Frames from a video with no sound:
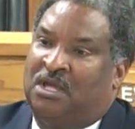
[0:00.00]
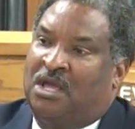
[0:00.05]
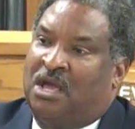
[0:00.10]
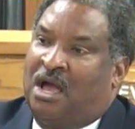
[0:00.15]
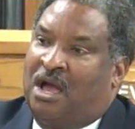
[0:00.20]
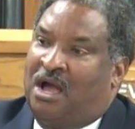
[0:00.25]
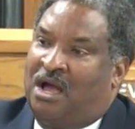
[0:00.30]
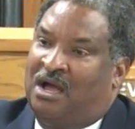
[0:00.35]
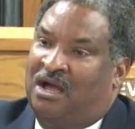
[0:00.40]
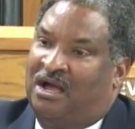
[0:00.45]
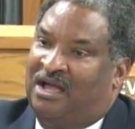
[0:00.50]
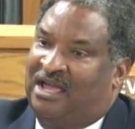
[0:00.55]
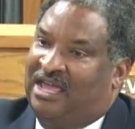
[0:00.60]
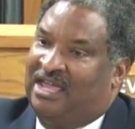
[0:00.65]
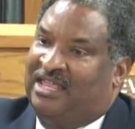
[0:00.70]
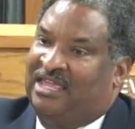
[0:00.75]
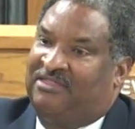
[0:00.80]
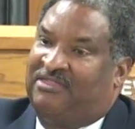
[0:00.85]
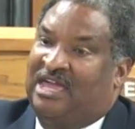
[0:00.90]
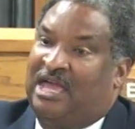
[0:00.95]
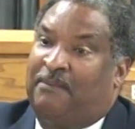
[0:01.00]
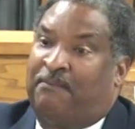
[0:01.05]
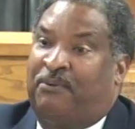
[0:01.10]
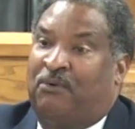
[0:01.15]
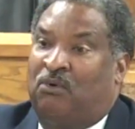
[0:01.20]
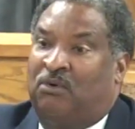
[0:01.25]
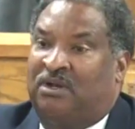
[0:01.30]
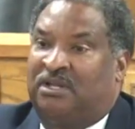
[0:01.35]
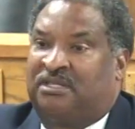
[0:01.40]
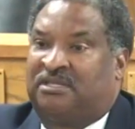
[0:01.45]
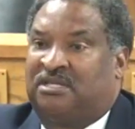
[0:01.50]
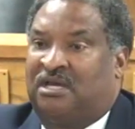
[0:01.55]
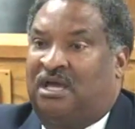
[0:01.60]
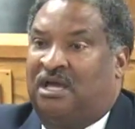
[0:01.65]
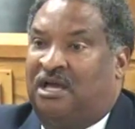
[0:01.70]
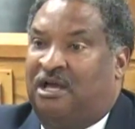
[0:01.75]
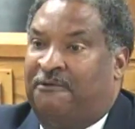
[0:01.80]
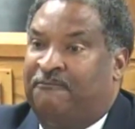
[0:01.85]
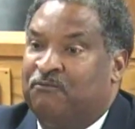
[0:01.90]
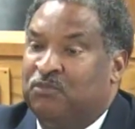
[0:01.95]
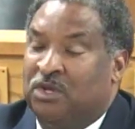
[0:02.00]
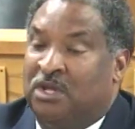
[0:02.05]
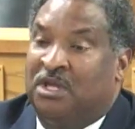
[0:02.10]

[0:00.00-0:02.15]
And at that point,